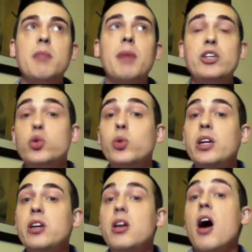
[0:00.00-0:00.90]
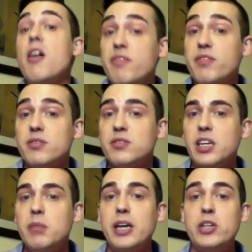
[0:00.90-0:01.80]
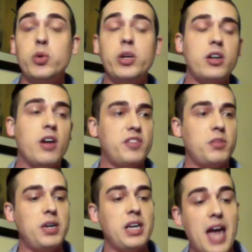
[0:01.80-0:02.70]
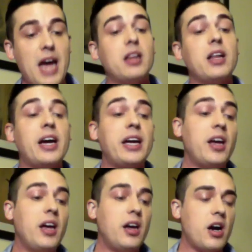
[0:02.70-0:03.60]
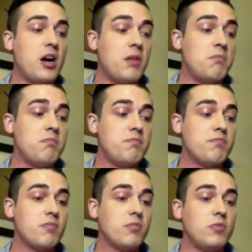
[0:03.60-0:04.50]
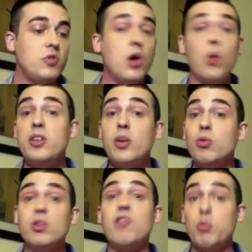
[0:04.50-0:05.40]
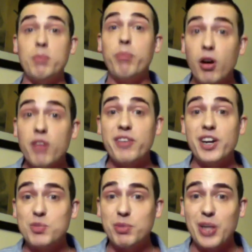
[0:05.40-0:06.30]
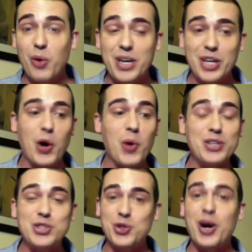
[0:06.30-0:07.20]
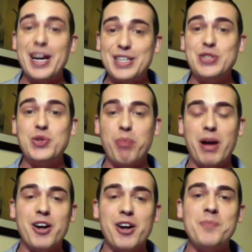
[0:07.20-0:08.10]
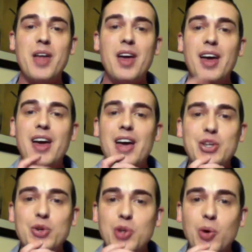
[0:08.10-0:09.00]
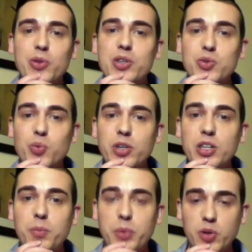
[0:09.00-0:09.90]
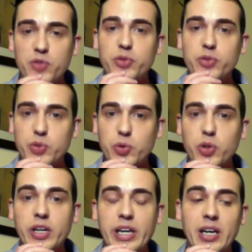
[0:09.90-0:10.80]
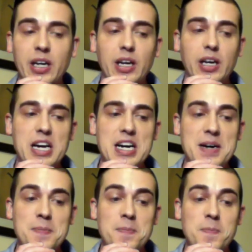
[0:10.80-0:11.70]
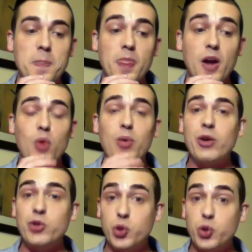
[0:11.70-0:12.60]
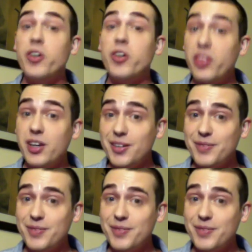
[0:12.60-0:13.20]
doing enough? Am I doing enough to be an ally? Knowing that we'll never be perfect, but that we can always try to do better. And you told this really beautiful story around Dorothy